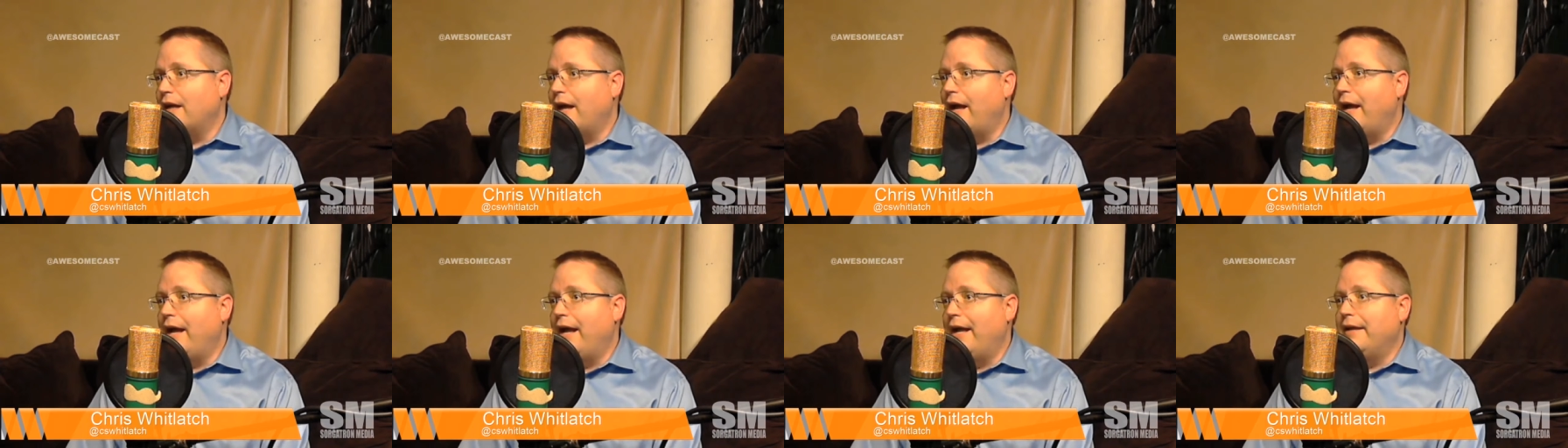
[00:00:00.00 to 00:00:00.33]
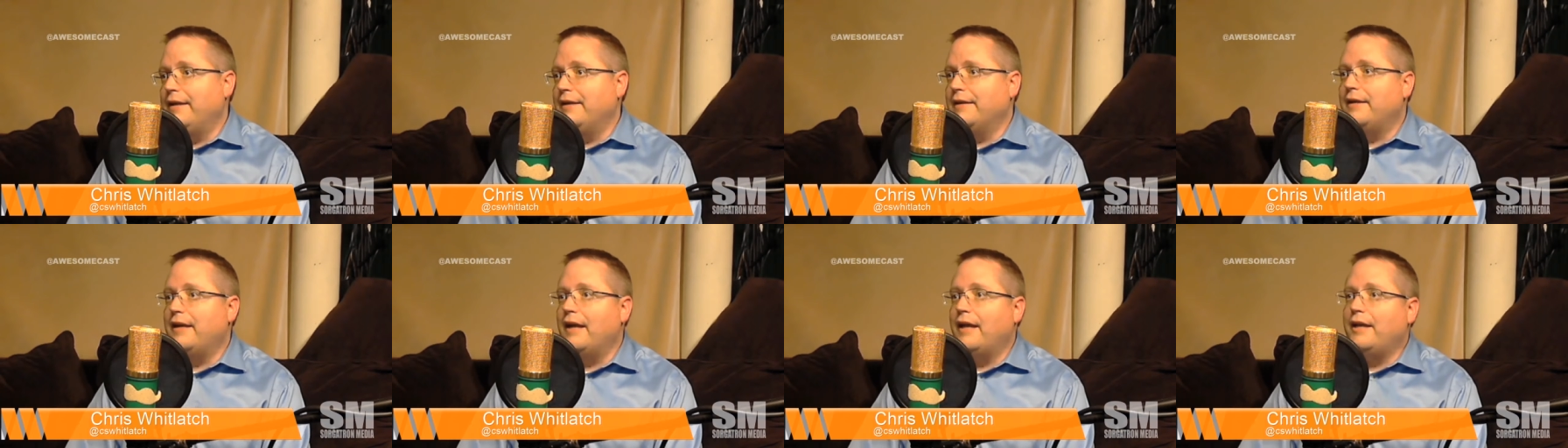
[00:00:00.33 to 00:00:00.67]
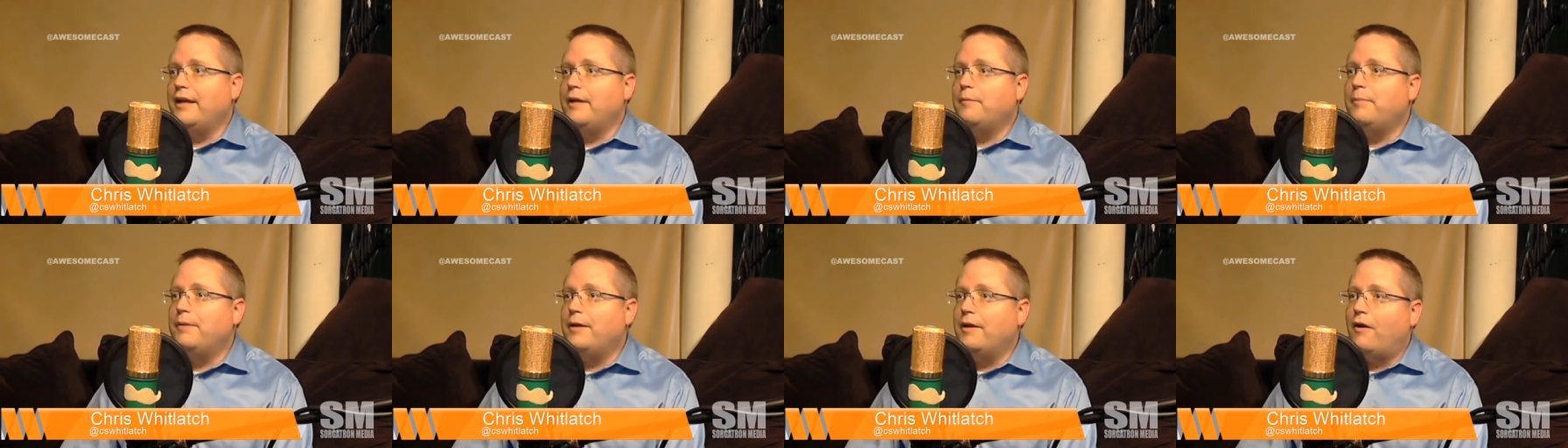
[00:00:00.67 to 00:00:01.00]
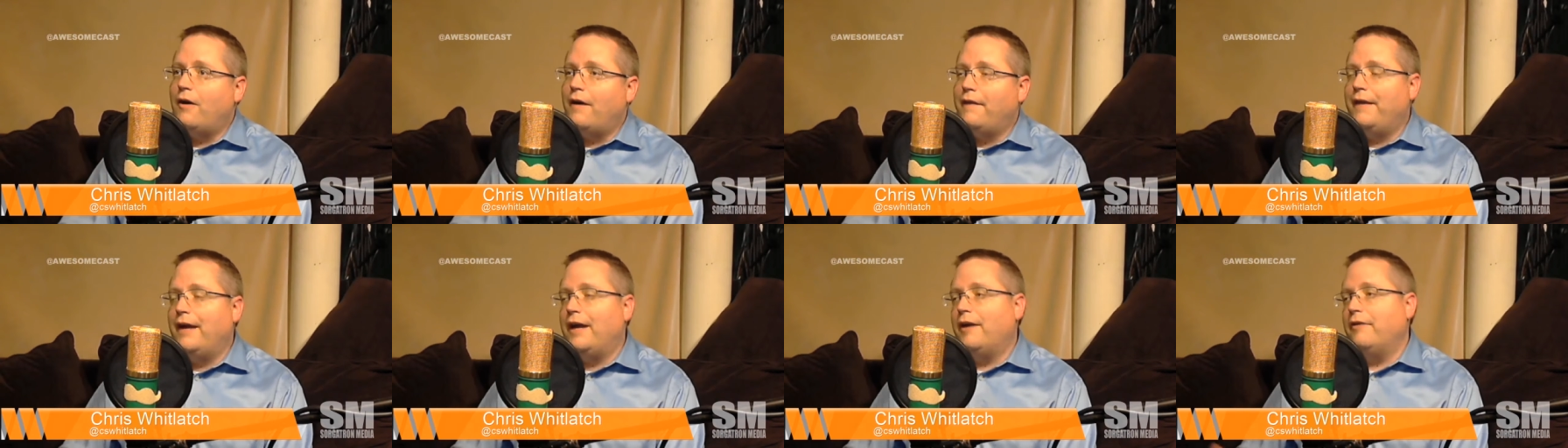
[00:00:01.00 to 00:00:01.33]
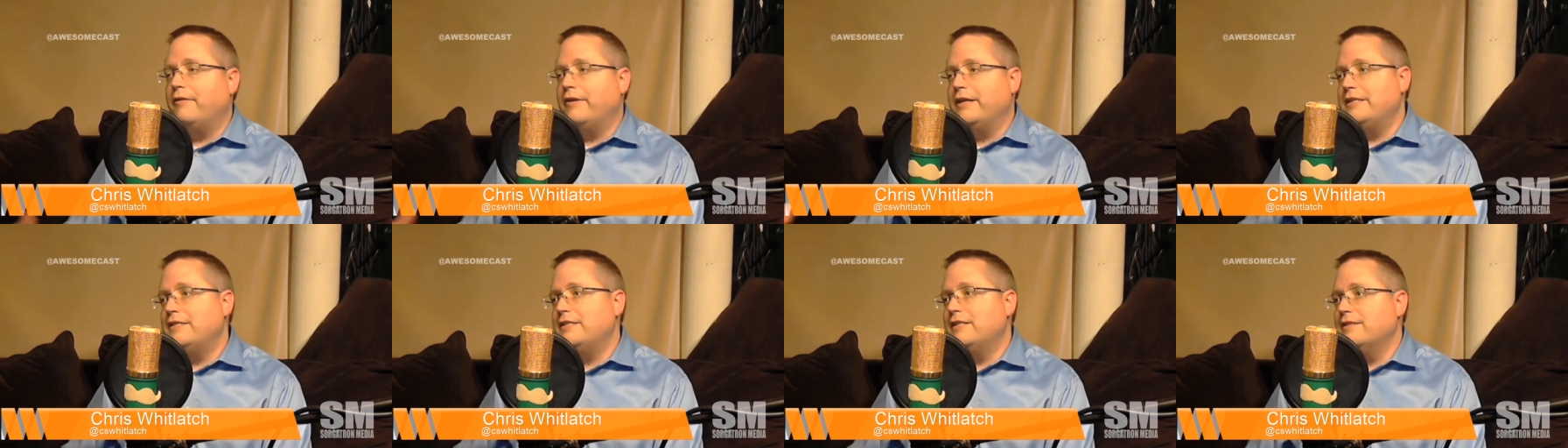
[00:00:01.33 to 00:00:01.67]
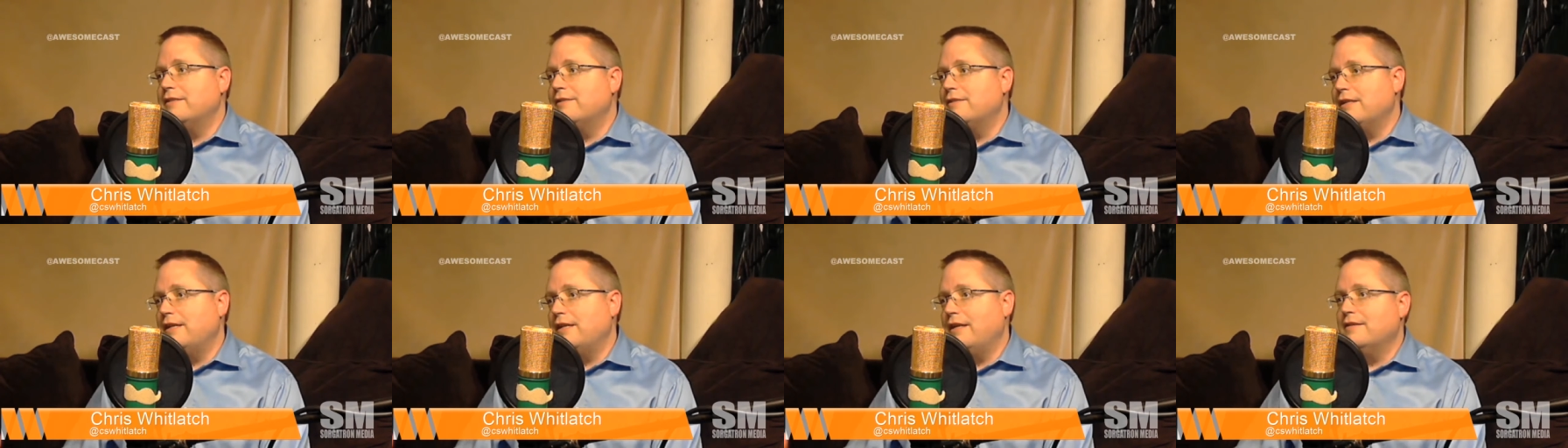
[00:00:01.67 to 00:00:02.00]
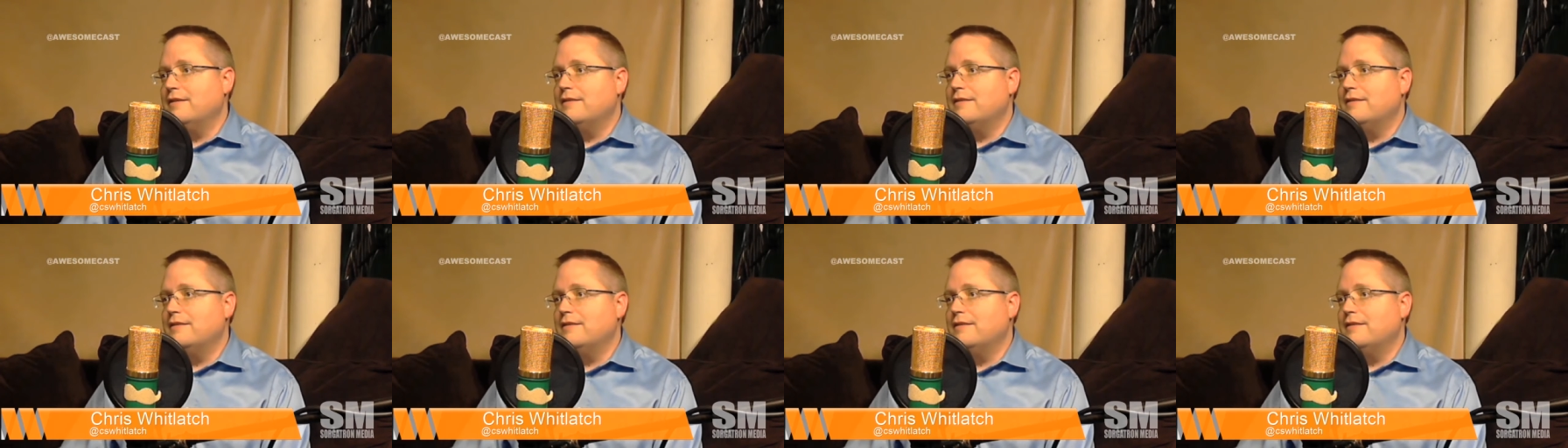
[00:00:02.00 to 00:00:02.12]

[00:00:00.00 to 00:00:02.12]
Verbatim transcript: And getting beyond that reach is